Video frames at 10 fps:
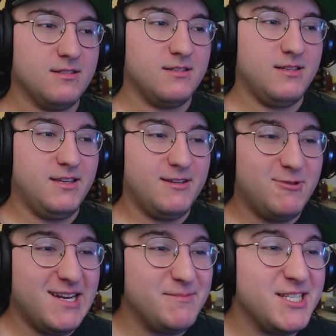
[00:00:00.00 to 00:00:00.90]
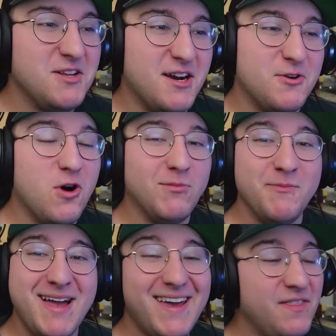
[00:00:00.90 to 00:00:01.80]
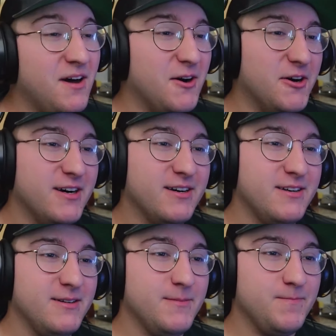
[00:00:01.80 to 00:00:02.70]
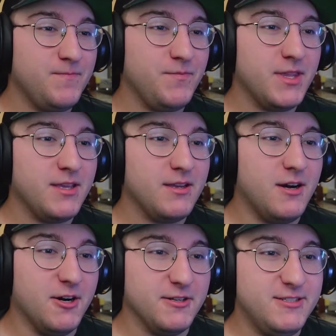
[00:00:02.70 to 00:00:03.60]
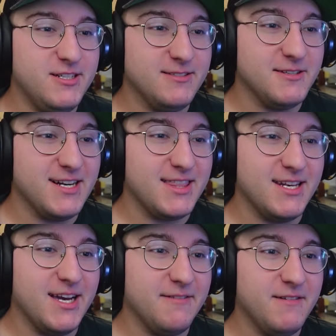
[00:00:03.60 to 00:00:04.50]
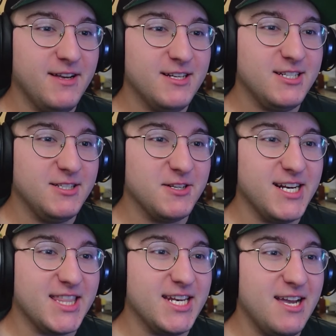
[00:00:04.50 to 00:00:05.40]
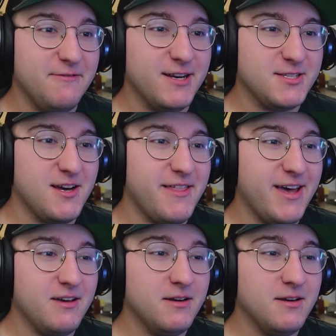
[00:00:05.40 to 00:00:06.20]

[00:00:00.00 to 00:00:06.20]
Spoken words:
Yeah, Ramsay's not a normal man, though. Oh, she's looking at the knife. She's looking at the knife. I saw that.